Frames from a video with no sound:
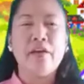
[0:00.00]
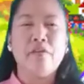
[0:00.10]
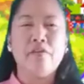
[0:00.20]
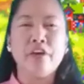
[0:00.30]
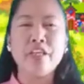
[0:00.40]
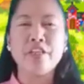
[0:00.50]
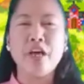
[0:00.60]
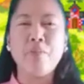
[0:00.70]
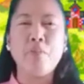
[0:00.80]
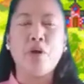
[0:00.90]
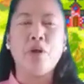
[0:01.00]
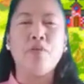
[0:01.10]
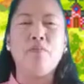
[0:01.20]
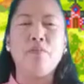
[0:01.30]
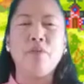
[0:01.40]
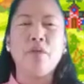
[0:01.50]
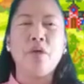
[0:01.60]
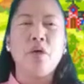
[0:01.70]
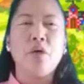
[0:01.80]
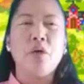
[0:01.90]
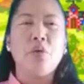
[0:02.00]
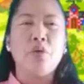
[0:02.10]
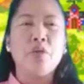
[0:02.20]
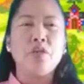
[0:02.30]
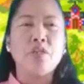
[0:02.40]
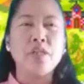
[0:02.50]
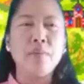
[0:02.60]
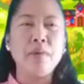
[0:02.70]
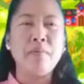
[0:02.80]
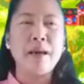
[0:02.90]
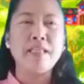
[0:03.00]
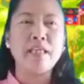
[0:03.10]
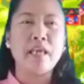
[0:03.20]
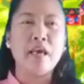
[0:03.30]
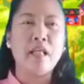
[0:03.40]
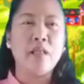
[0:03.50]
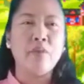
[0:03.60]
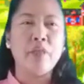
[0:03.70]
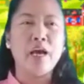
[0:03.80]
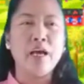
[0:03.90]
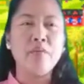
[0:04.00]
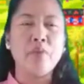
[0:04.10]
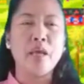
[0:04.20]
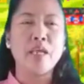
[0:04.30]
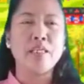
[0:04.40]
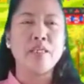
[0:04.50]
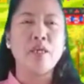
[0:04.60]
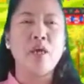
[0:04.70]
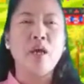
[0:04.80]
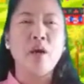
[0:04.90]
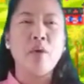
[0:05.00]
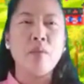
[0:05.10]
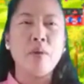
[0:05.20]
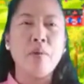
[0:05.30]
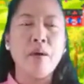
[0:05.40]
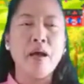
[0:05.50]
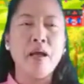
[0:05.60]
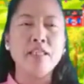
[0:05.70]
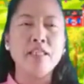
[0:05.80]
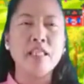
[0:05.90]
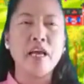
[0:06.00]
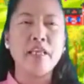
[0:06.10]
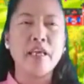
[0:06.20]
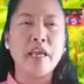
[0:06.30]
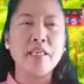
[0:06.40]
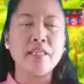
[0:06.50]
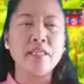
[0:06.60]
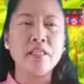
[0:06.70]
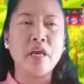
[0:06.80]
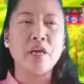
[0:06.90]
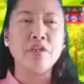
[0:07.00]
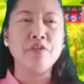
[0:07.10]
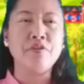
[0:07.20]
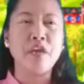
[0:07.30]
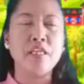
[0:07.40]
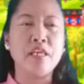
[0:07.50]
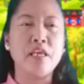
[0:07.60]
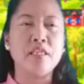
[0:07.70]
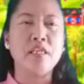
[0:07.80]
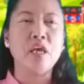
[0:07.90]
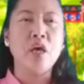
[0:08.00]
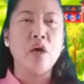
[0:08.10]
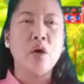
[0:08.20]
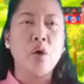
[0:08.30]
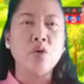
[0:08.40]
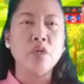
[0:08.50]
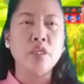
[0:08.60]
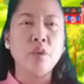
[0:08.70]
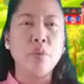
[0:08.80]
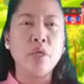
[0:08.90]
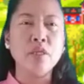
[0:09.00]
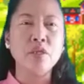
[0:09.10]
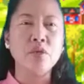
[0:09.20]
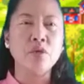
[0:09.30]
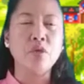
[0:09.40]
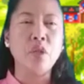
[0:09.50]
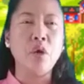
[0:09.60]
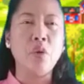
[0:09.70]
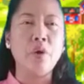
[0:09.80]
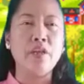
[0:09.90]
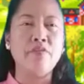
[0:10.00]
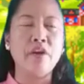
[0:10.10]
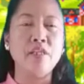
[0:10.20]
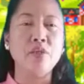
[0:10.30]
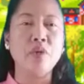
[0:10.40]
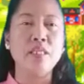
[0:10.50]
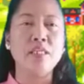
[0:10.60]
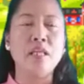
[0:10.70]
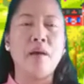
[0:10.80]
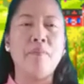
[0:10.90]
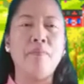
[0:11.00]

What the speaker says: For example, when you stop a bicycle with handbrakes, rubber pads slide against the tire surfaces, causing the wheels to slow and eventually stop.